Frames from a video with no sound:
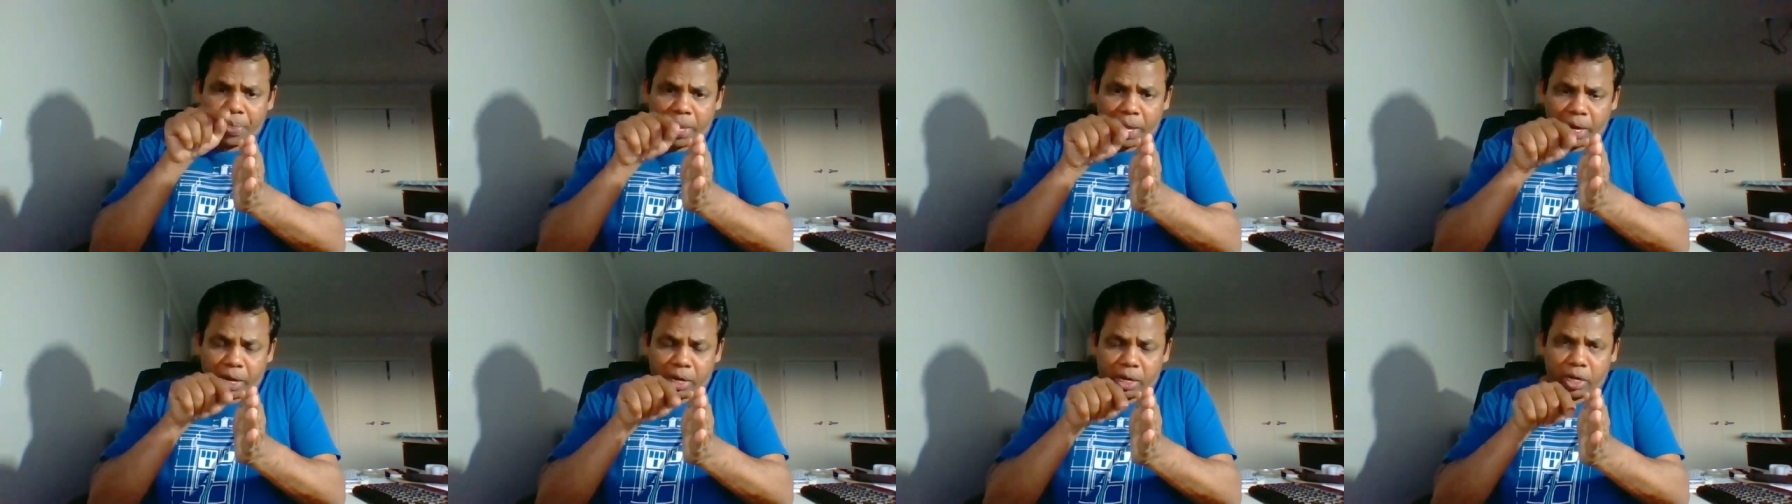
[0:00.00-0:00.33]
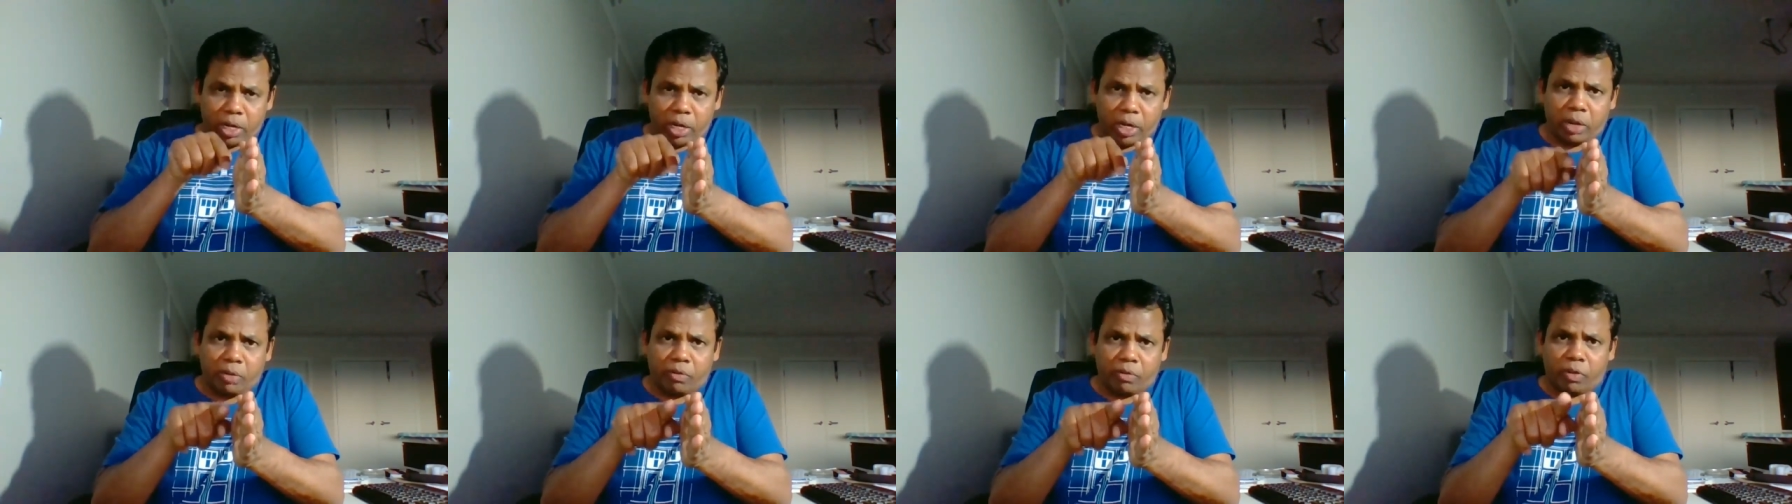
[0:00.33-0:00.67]
that
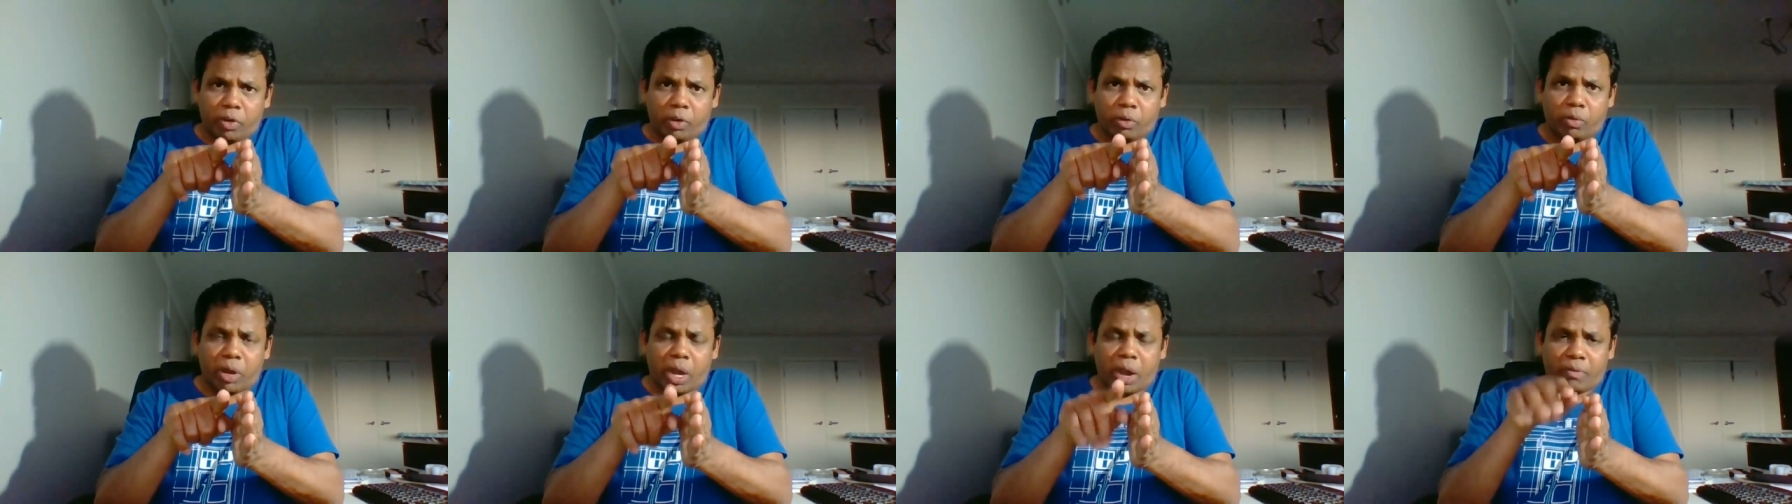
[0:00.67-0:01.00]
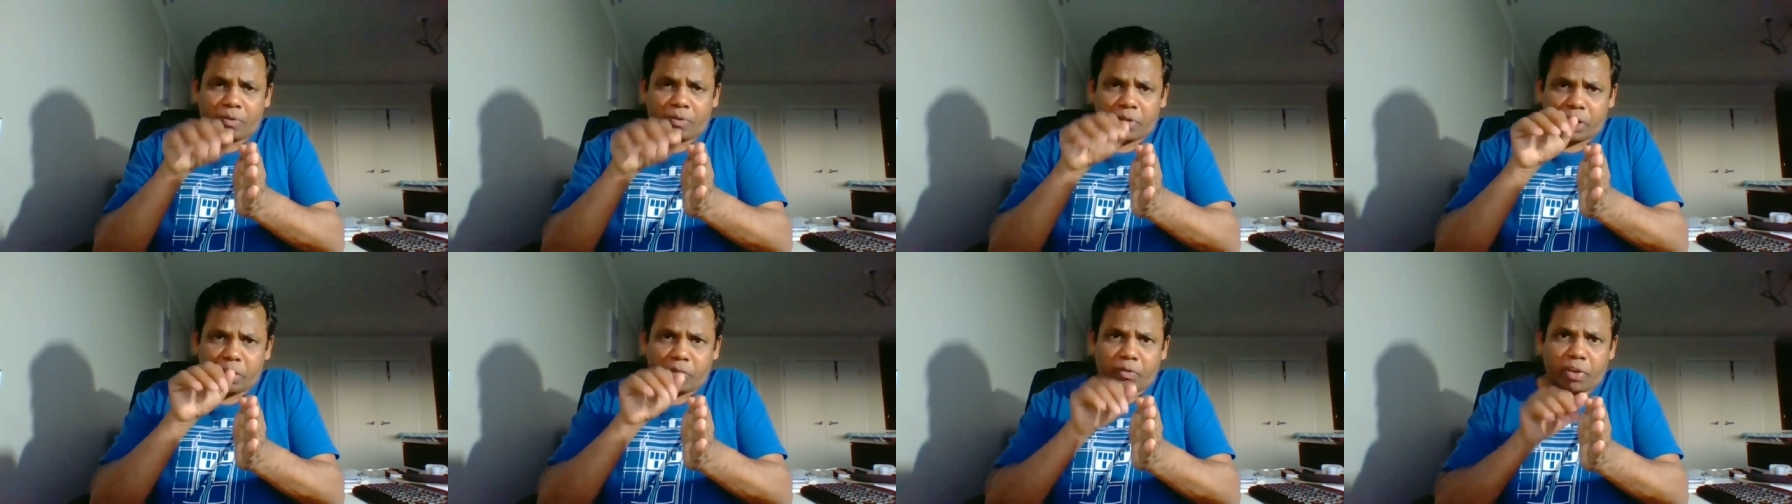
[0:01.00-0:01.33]
if you
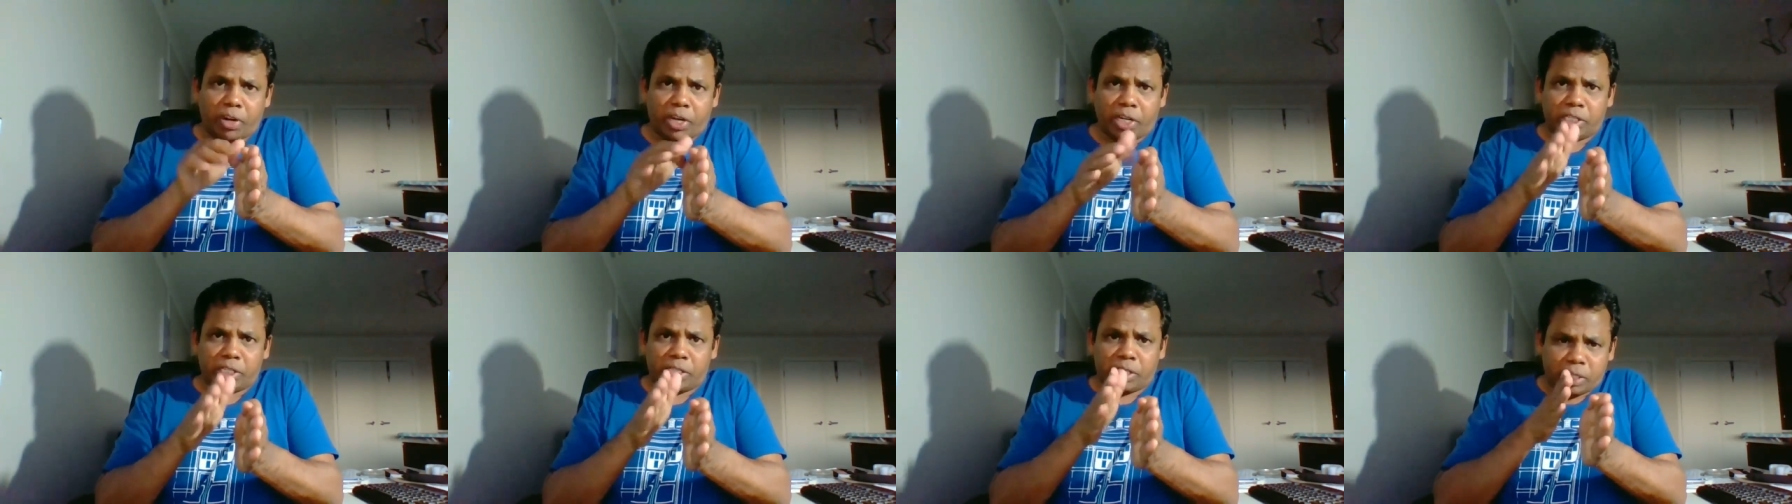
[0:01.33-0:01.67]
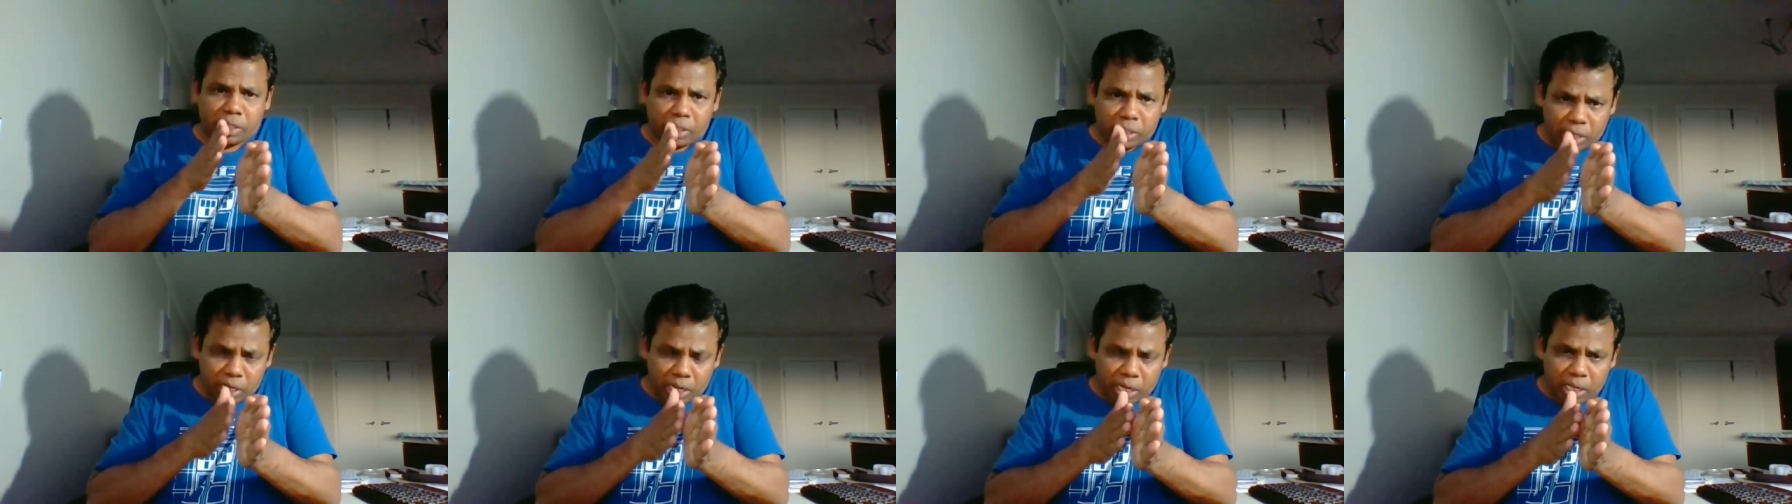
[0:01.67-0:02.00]
after you finish
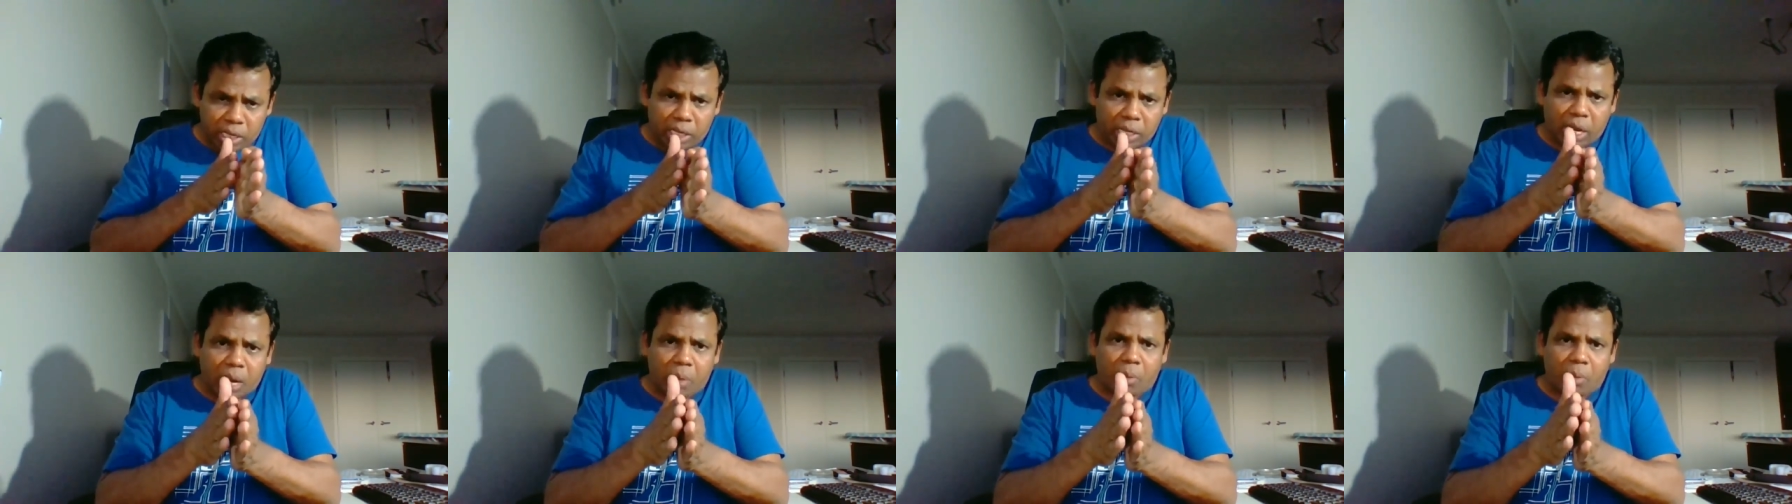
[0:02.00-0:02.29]
uh,